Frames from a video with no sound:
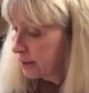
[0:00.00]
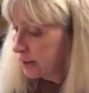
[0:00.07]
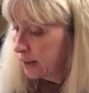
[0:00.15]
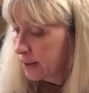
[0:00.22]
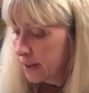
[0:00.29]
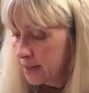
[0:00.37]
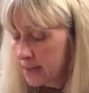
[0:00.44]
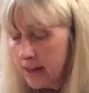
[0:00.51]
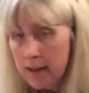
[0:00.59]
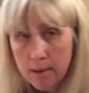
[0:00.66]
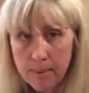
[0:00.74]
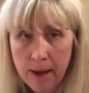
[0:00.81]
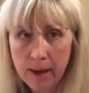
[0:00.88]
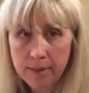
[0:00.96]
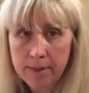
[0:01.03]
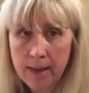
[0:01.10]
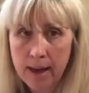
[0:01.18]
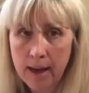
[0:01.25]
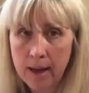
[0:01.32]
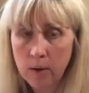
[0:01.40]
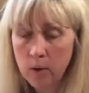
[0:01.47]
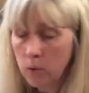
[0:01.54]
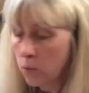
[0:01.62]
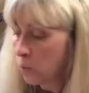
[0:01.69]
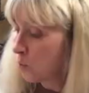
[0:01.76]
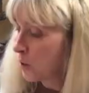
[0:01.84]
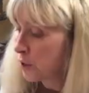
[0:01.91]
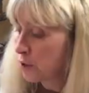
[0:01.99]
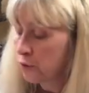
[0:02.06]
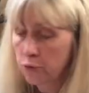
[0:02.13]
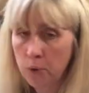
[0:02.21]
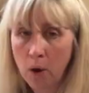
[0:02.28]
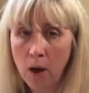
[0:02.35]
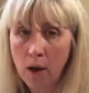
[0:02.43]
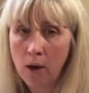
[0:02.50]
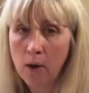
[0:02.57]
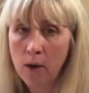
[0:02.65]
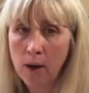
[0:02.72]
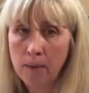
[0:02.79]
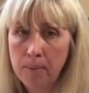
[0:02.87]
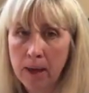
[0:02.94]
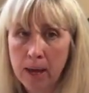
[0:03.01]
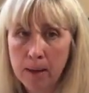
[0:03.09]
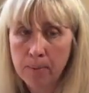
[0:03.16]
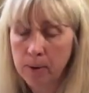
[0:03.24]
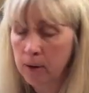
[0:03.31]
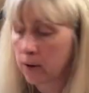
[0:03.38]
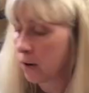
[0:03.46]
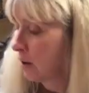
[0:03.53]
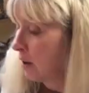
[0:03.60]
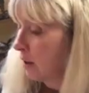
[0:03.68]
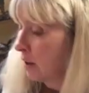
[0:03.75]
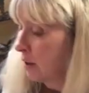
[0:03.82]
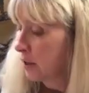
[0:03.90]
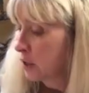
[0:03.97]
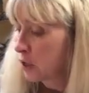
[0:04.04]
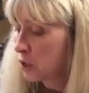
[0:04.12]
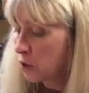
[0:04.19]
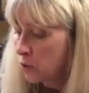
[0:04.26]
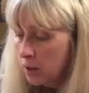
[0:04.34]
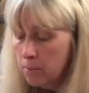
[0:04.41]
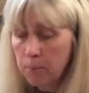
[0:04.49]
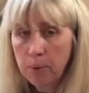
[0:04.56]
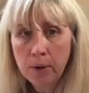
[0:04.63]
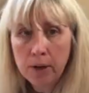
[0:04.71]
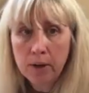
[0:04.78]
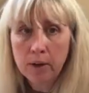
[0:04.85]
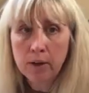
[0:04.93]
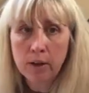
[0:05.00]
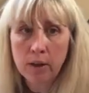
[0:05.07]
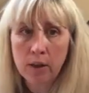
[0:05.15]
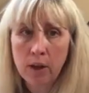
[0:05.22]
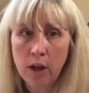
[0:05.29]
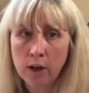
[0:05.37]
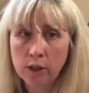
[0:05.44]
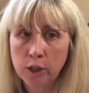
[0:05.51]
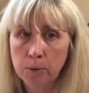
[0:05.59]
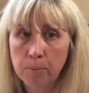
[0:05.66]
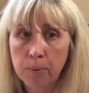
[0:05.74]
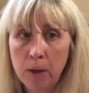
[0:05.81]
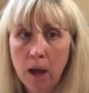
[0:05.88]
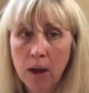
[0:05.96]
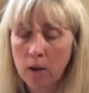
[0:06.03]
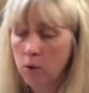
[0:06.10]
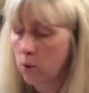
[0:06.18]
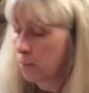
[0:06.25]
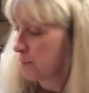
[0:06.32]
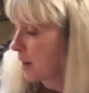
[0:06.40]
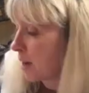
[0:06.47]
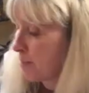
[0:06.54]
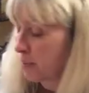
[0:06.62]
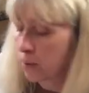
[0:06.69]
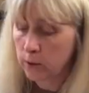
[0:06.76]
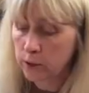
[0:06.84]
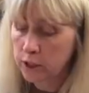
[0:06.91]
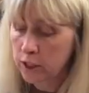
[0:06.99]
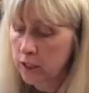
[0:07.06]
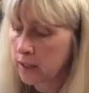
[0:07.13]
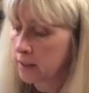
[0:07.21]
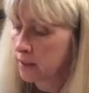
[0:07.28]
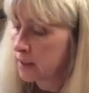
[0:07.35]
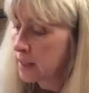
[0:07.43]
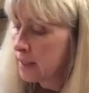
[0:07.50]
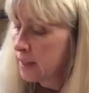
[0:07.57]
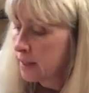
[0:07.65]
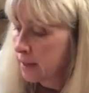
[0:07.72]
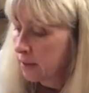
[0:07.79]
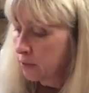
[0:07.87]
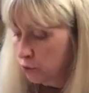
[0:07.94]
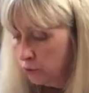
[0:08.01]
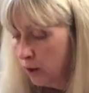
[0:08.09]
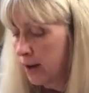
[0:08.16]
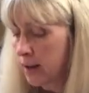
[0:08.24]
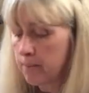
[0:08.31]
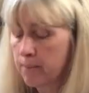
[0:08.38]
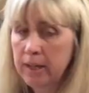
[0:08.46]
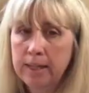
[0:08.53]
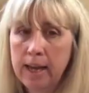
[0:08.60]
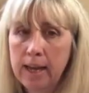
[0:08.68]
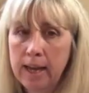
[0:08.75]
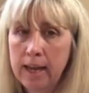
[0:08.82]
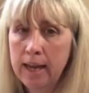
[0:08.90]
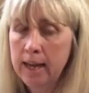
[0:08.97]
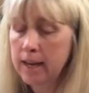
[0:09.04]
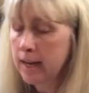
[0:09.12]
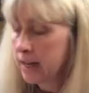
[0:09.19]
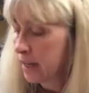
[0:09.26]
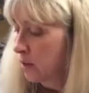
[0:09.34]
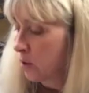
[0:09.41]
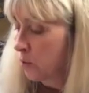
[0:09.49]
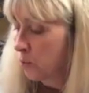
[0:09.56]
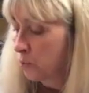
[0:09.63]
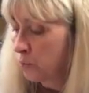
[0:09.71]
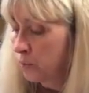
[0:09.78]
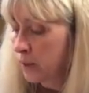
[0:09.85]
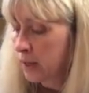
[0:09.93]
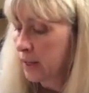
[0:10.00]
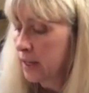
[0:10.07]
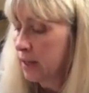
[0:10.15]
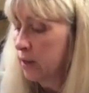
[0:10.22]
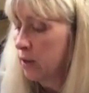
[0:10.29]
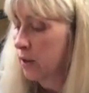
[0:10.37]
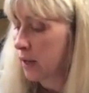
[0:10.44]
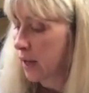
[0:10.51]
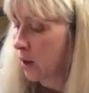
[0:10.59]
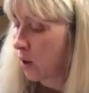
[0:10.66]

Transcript: think about that when you draw on paper. You can put it on a larger block or paper or sheet. Draw an 8x10, really look at